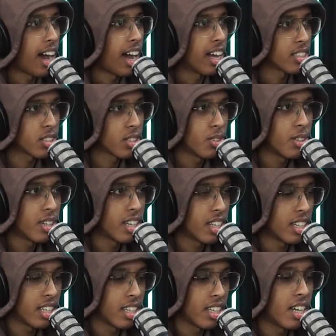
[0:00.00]
saw
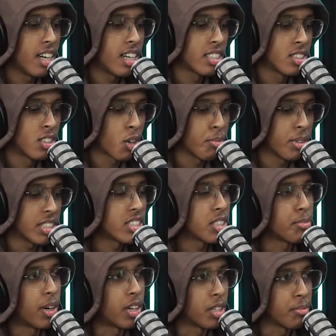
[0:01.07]
documentaries
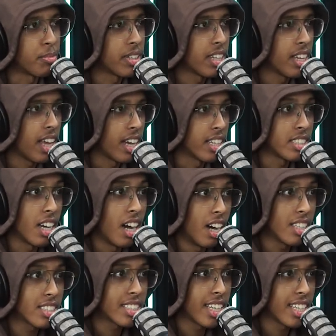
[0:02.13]
about him. No, and they
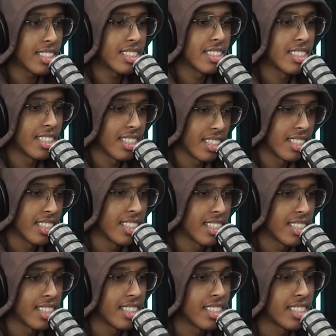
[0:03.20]
all said
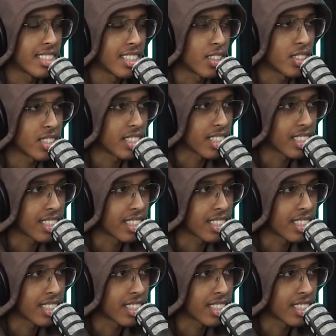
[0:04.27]
he's acoustic.